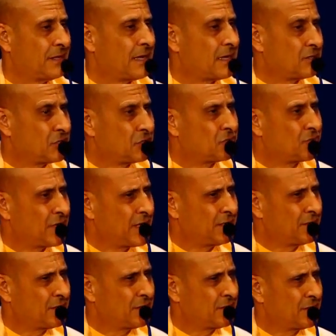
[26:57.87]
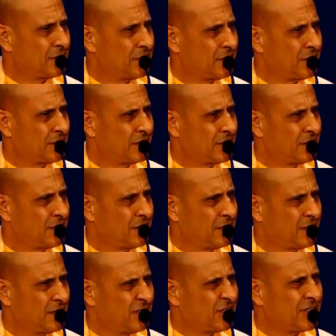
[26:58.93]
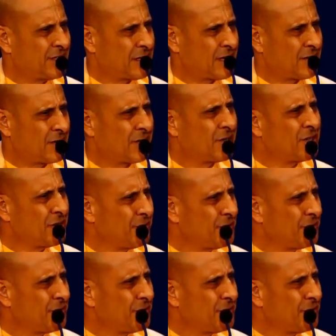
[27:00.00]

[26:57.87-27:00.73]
that our strength is in our